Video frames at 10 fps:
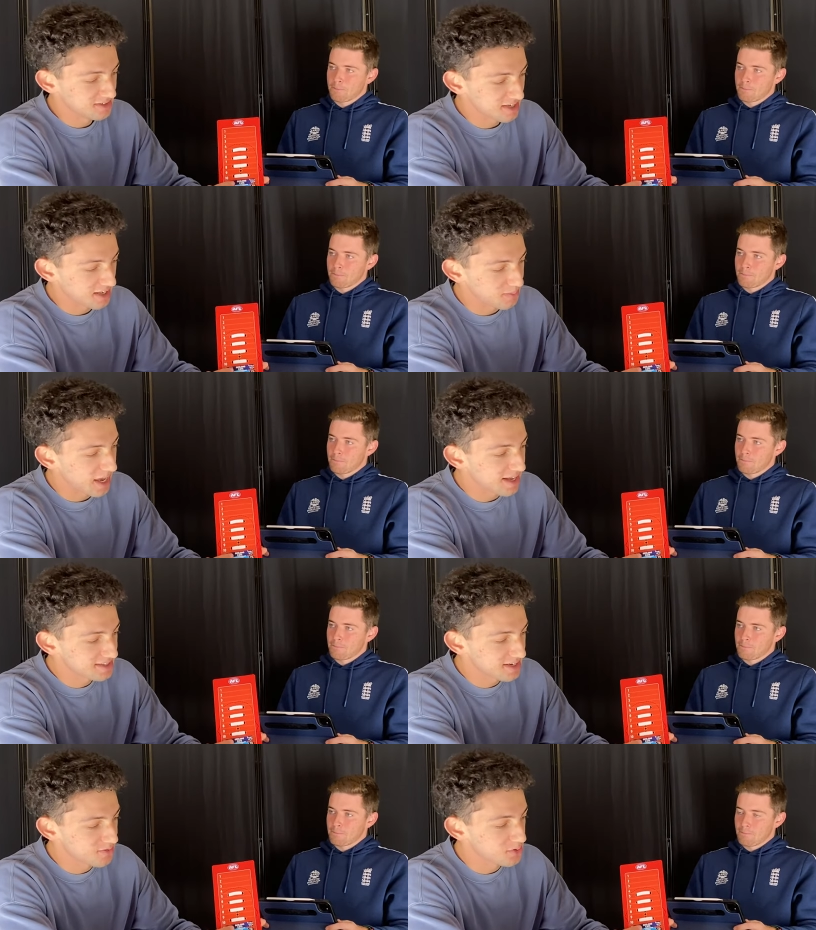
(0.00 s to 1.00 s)
Speaker 1: just getting
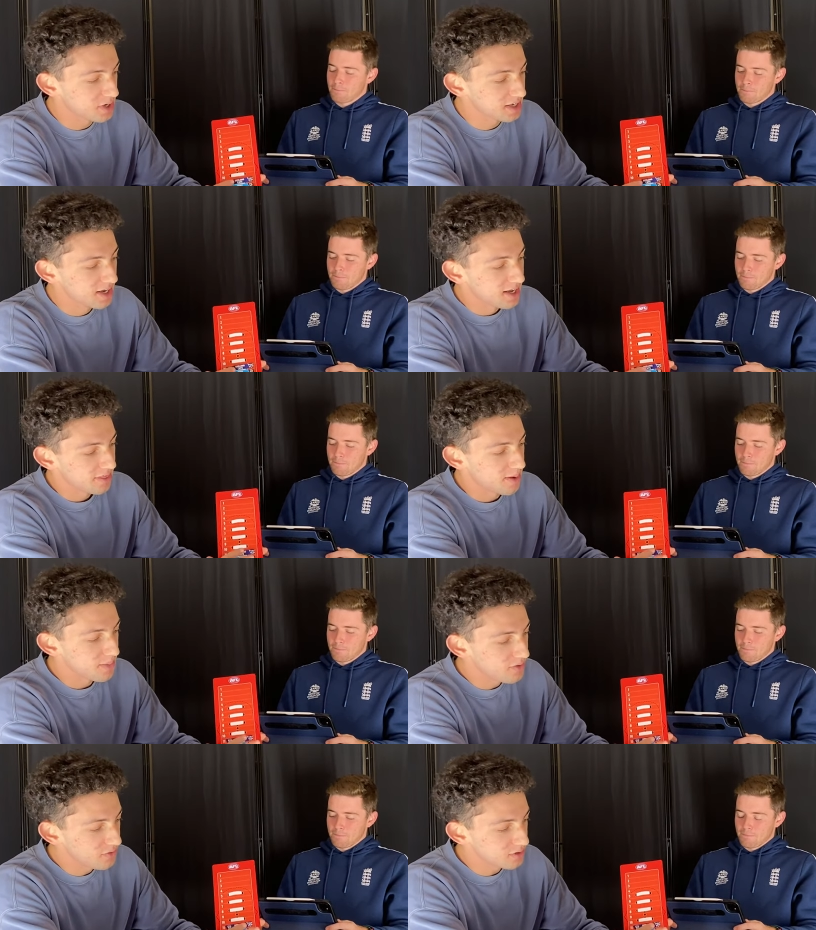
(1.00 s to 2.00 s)
pounced every week. Their
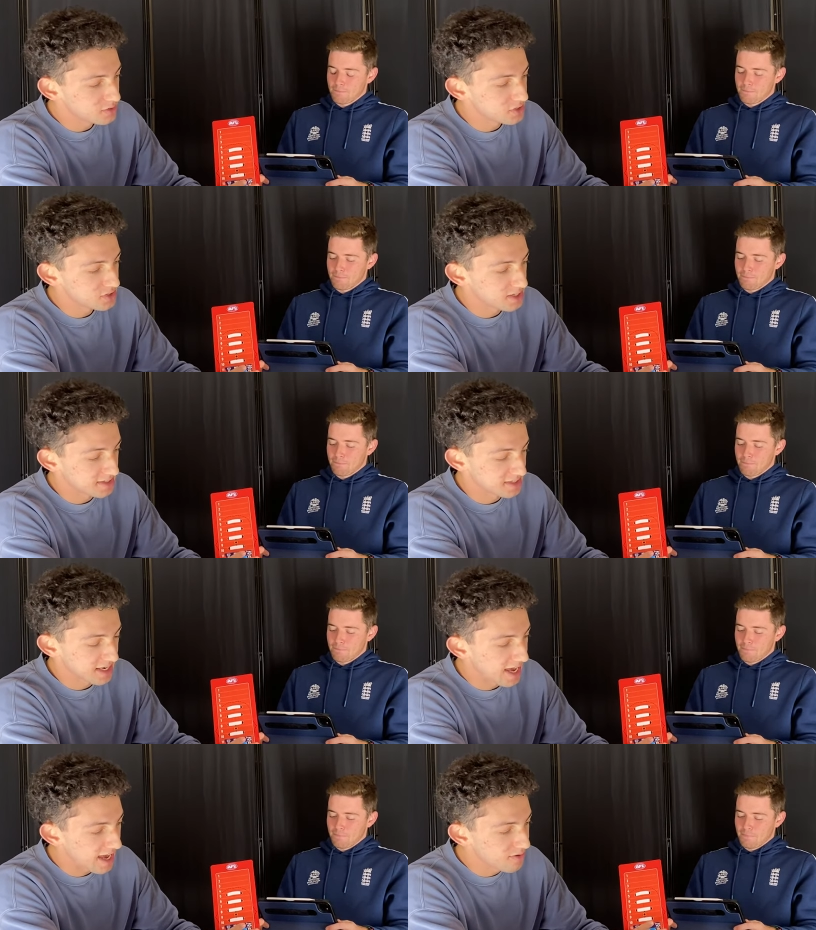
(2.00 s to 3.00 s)
midfield just
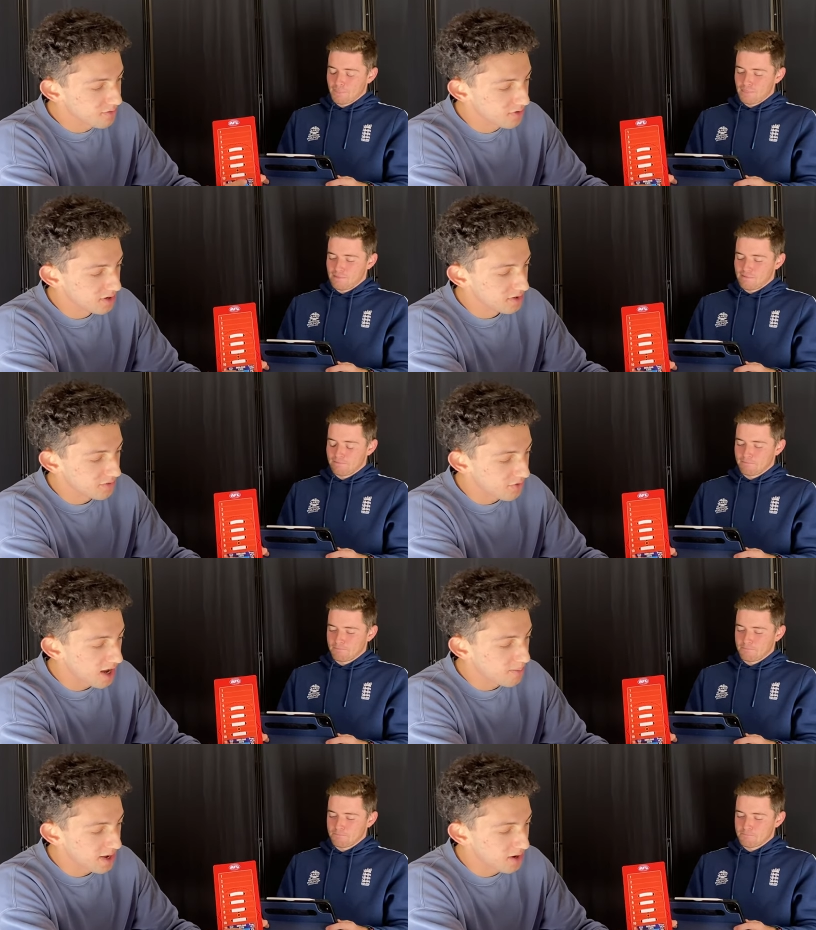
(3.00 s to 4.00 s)
doesn't have the
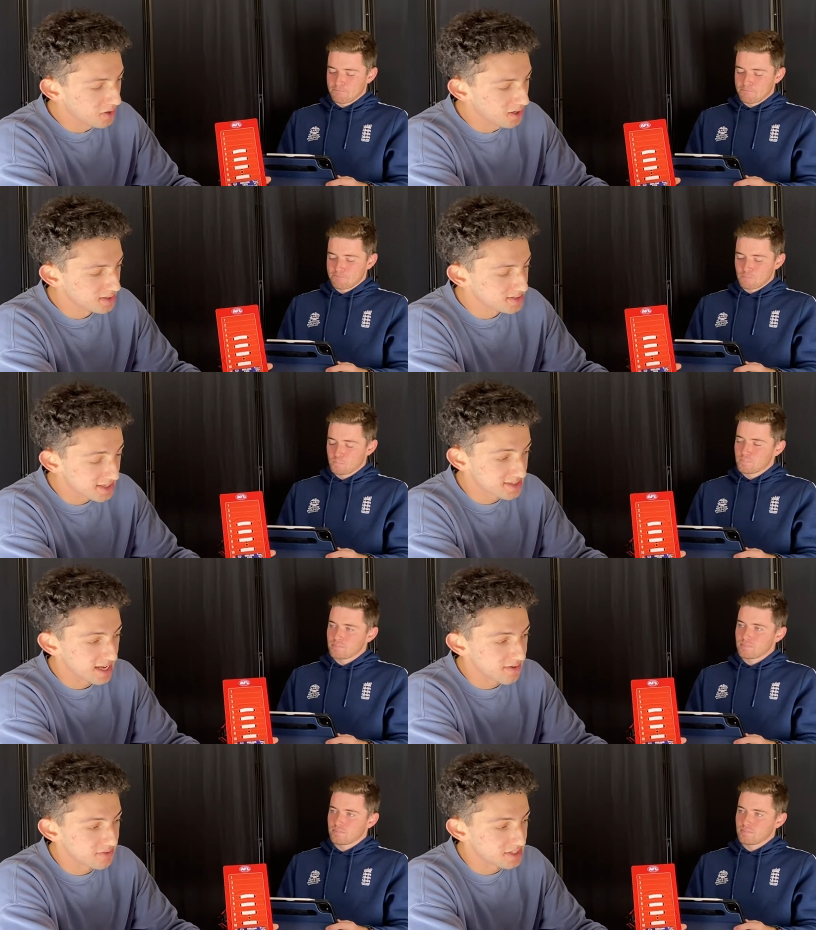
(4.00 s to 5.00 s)
firepower,
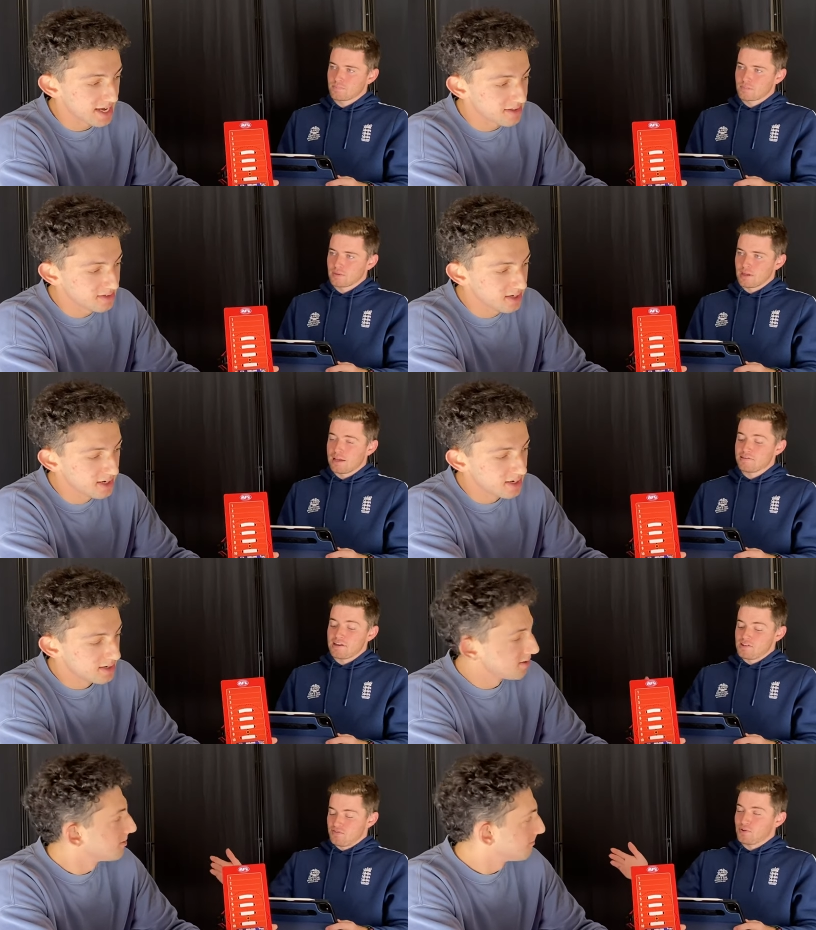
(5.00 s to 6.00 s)
doesn't have the talent. And
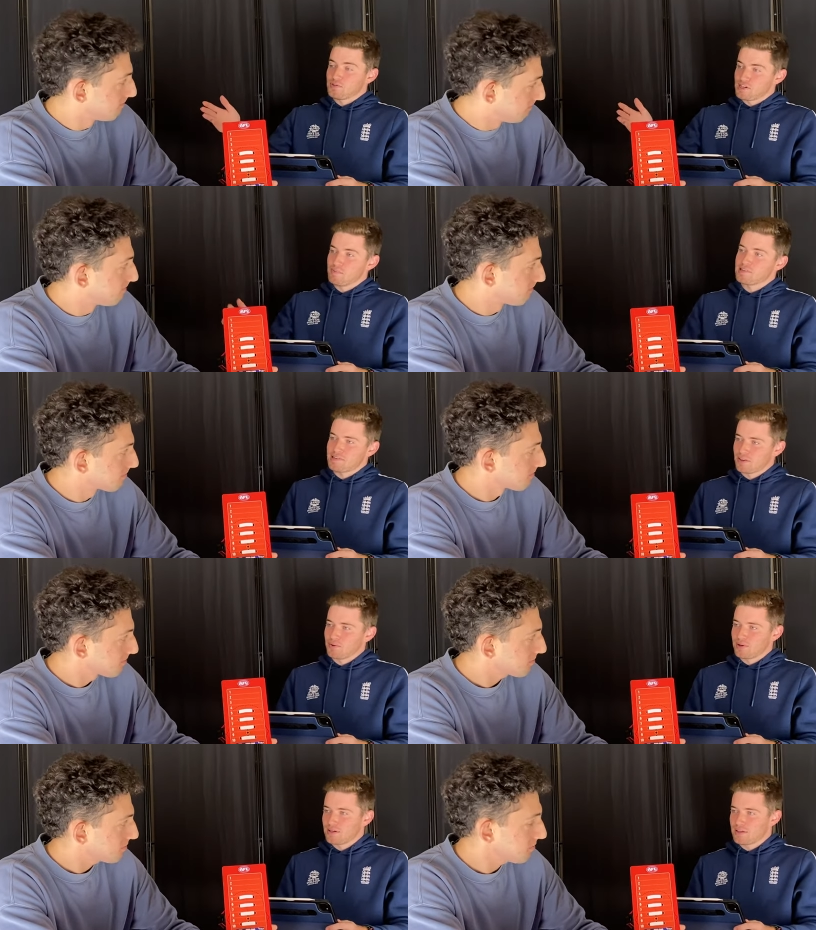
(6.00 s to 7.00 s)
Speaker 2: Dangerfield's going to miss
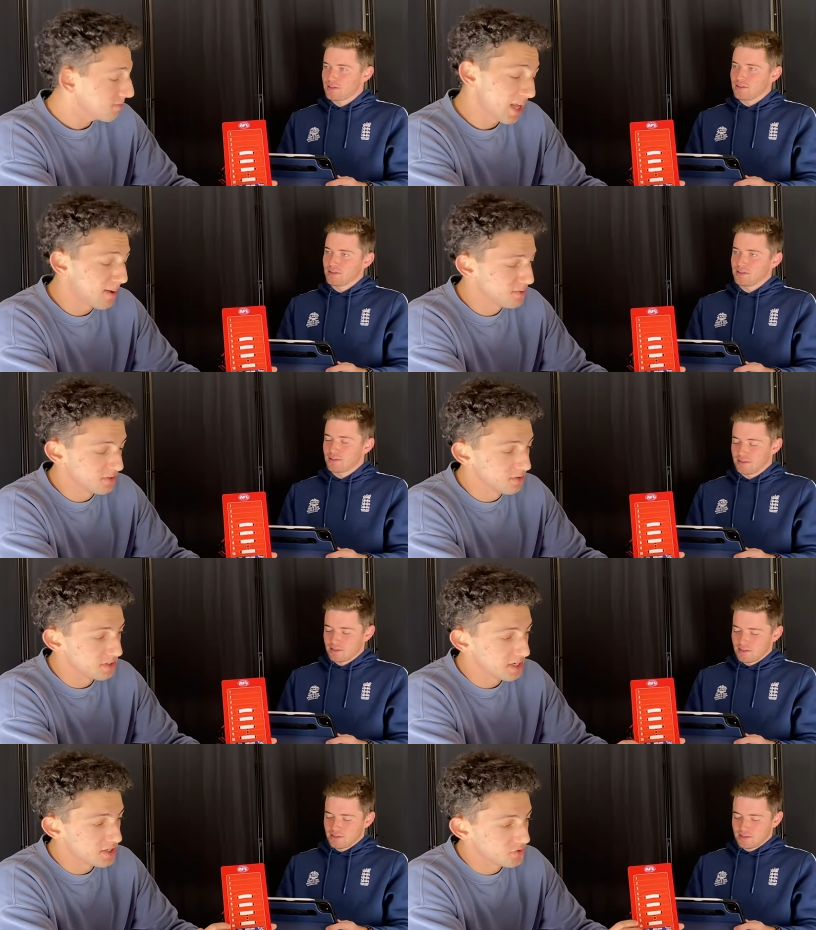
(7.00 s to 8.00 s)
another week.
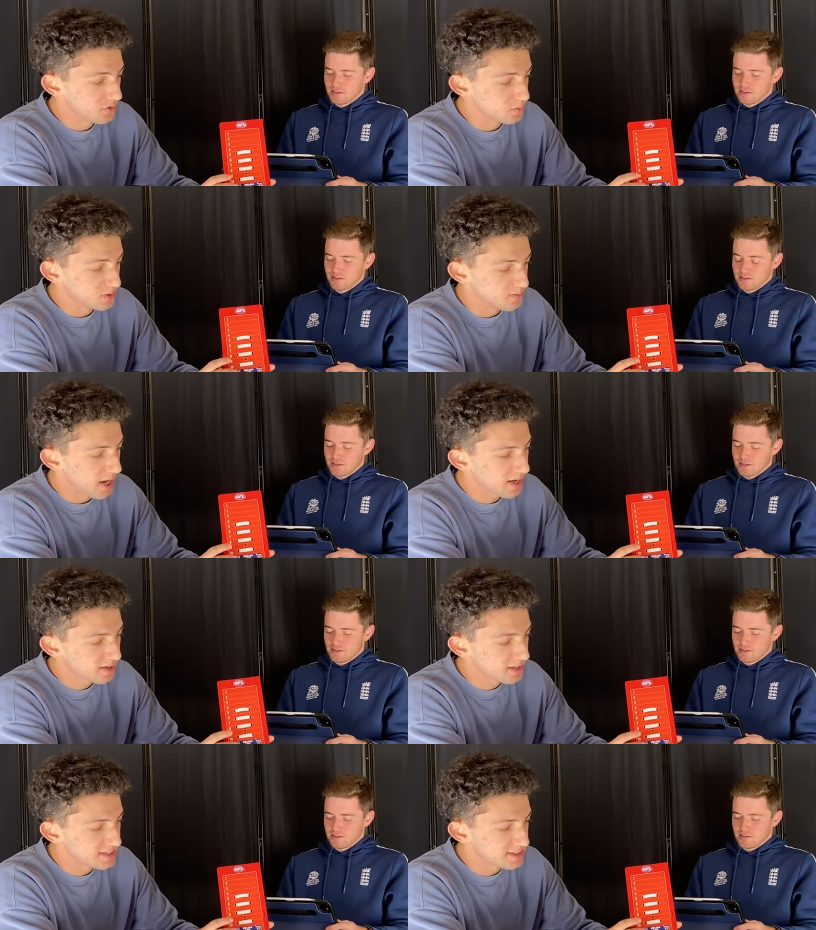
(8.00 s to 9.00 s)
Speaker 1: Absolutely. Dangerfield was
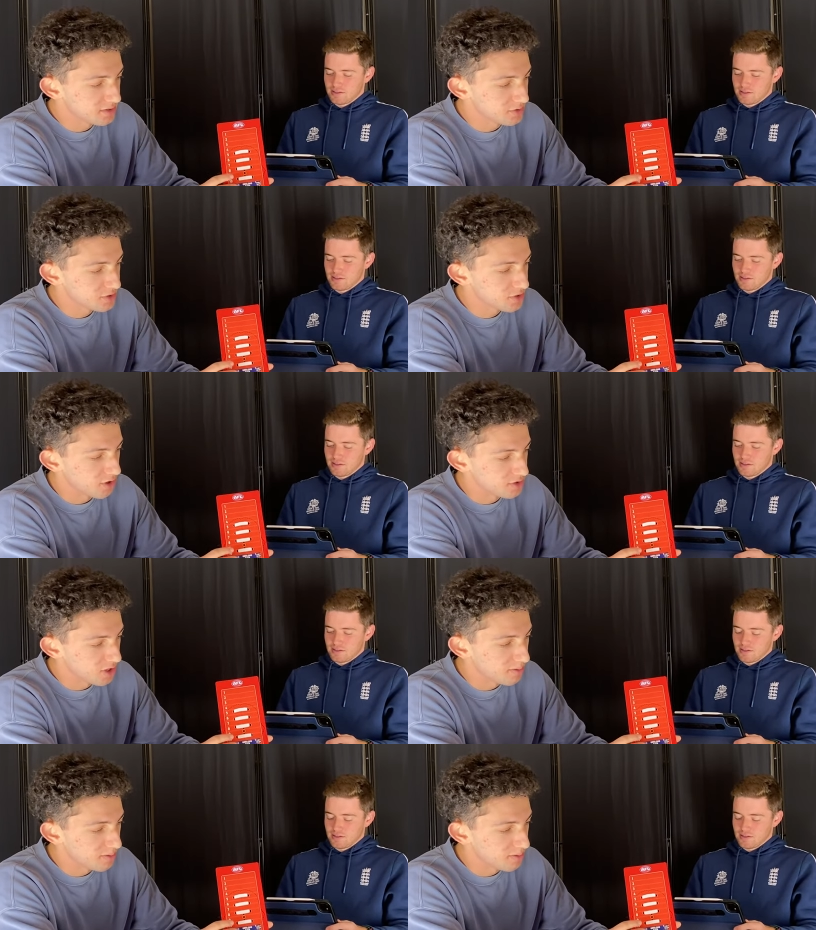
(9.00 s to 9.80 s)
back, and they still just got